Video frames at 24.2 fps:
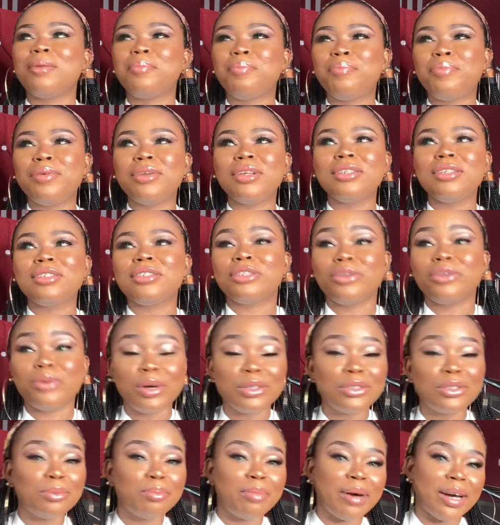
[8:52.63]
you
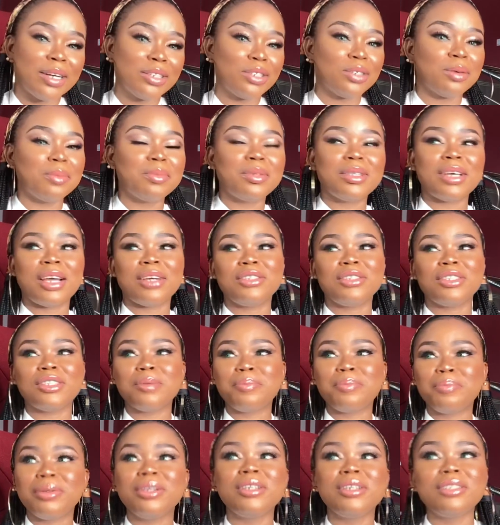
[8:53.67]
want to buy something and you say
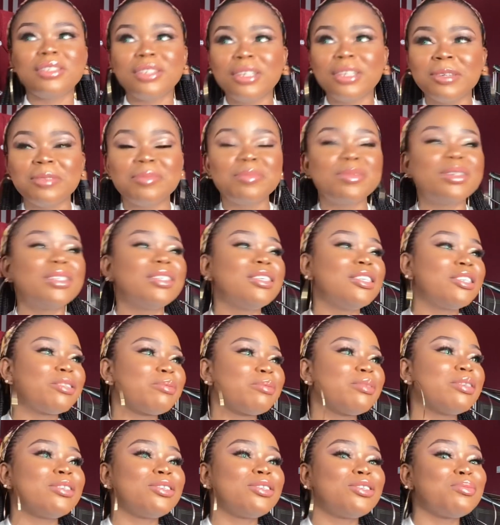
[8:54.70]
please give me this,
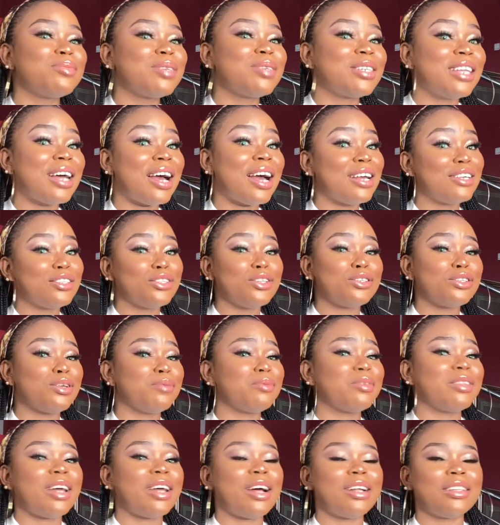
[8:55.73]
please do me that. It's not
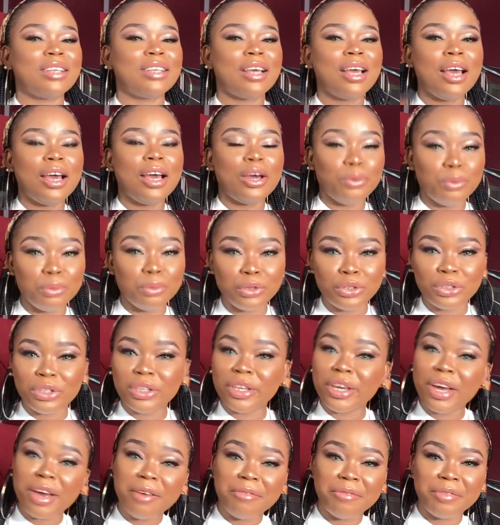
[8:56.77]
something that we
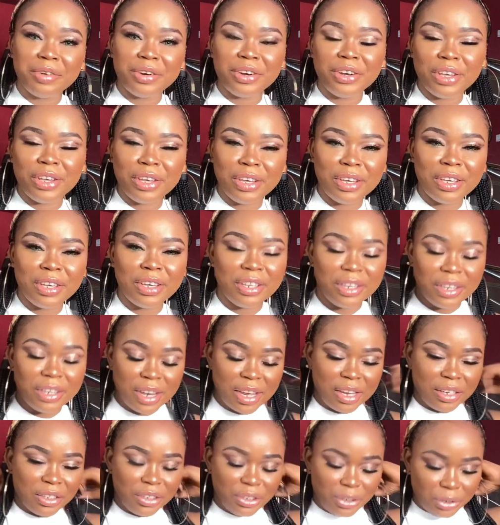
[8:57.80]
see every day in
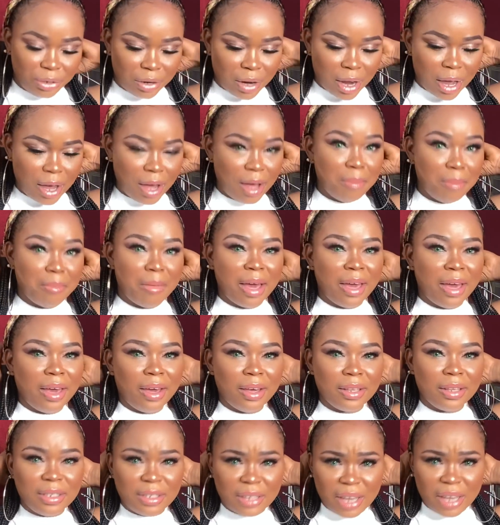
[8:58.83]
Nigeria. My
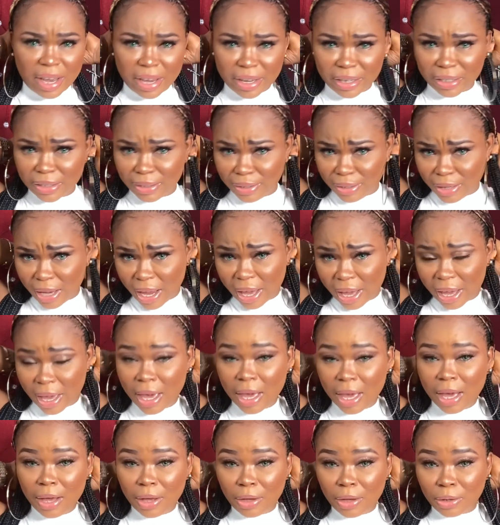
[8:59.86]
head is like
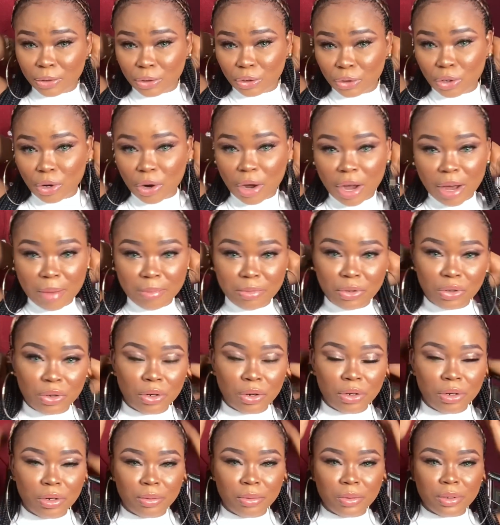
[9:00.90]
struggling
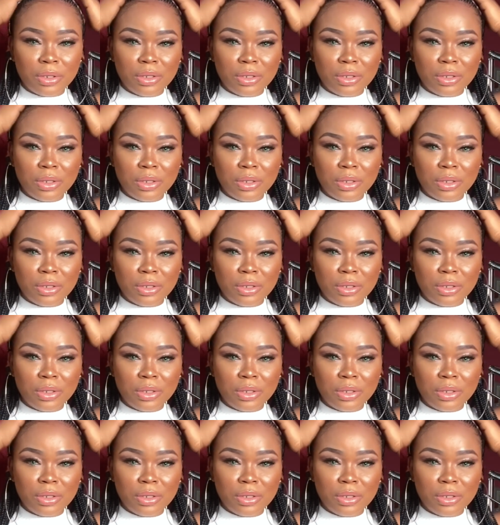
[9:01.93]
with